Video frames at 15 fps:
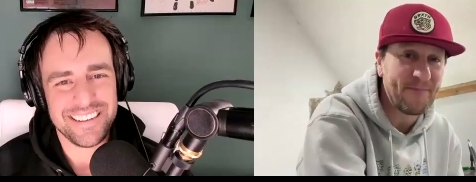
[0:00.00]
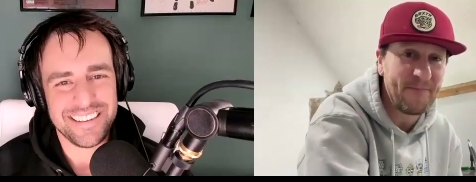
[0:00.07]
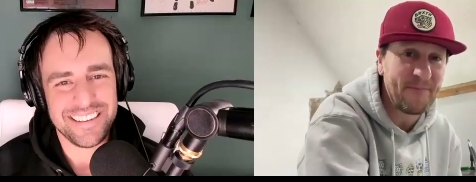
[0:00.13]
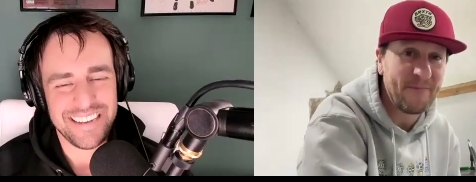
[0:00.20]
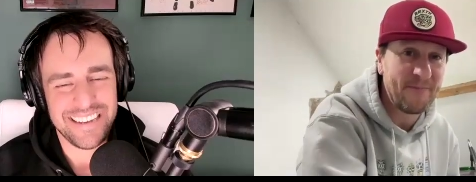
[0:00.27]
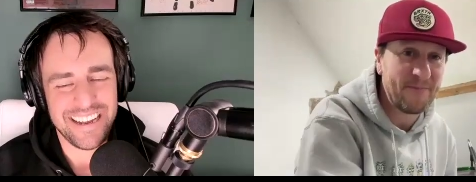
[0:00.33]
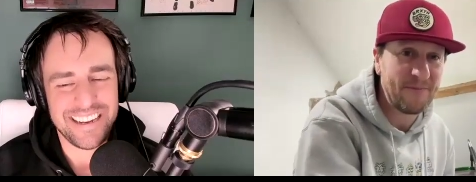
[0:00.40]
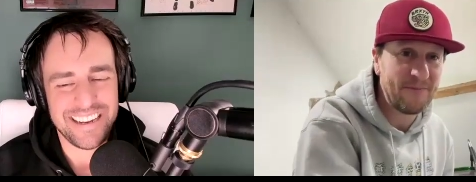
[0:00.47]

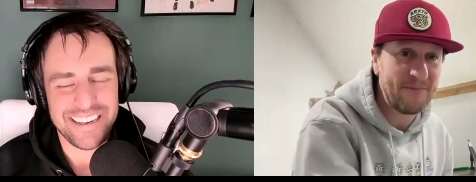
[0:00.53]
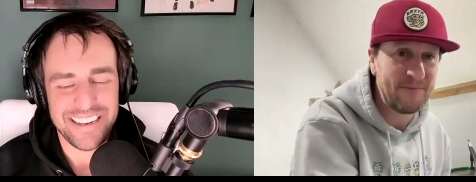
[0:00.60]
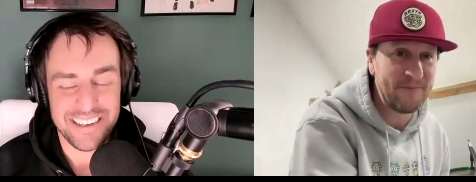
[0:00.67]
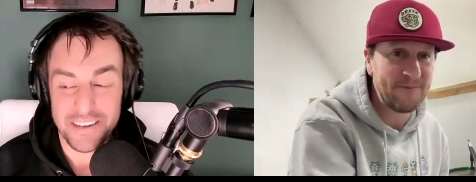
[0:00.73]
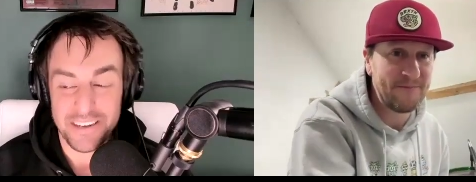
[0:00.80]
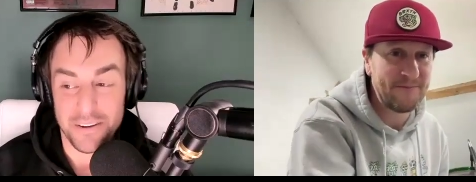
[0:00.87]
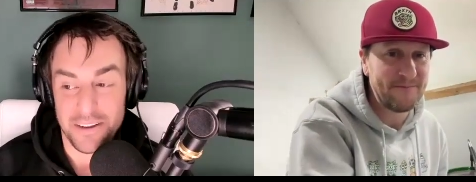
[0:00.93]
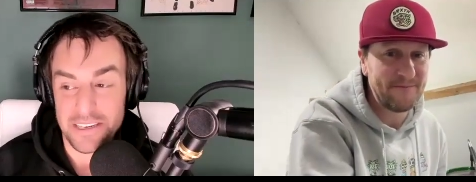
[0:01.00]
Speaker 1: Yeah, yeah.
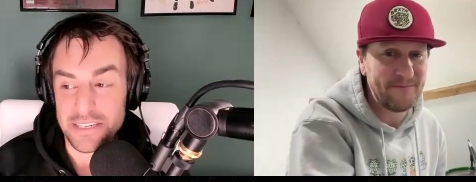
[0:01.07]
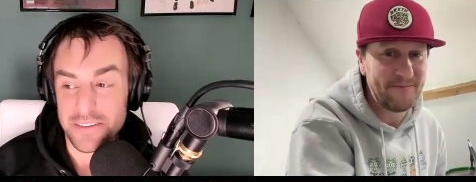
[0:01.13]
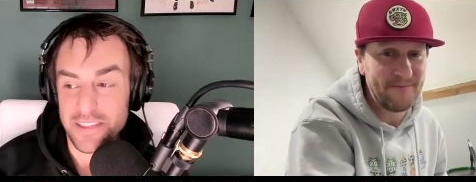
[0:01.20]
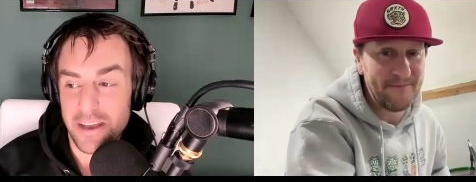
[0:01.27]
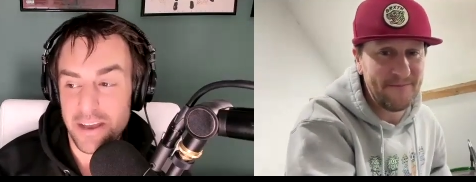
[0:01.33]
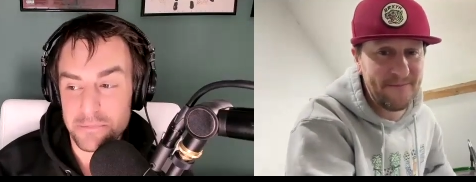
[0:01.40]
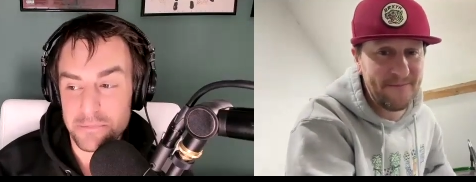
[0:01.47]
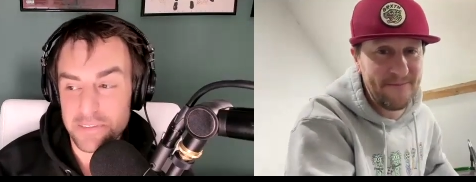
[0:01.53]
No, I know
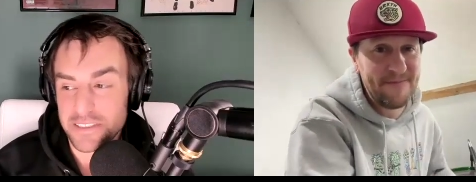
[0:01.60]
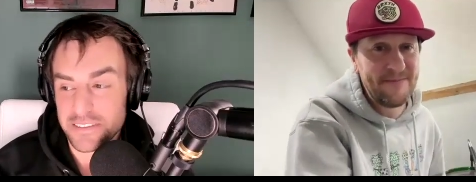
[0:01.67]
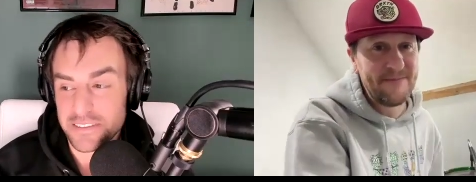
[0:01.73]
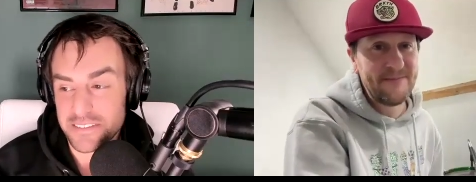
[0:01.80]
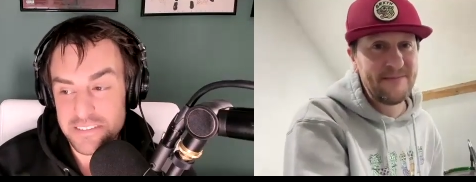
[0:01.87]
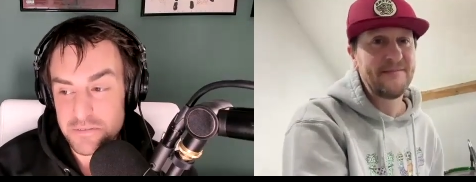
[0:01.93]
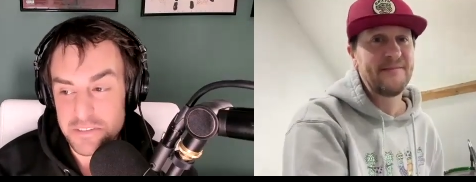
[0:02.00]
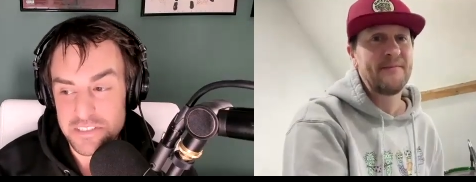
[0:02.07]
the album did,
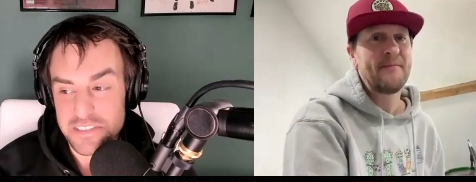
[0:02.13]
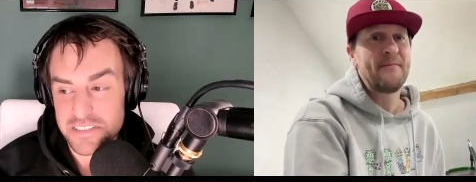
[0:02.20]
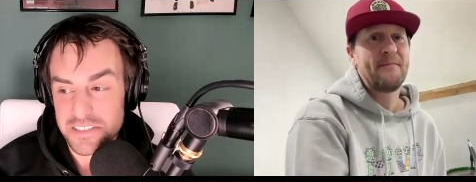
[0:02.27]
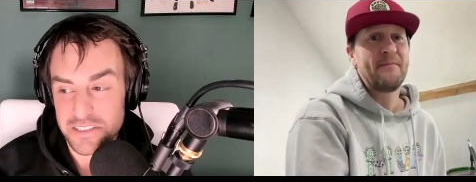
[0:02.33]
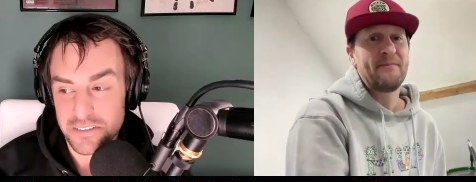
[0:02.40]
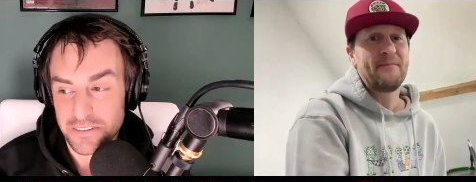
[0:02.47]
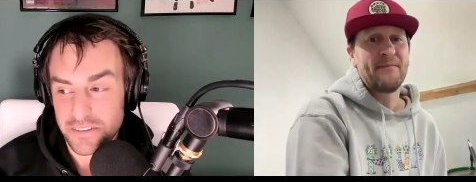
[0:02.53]
was still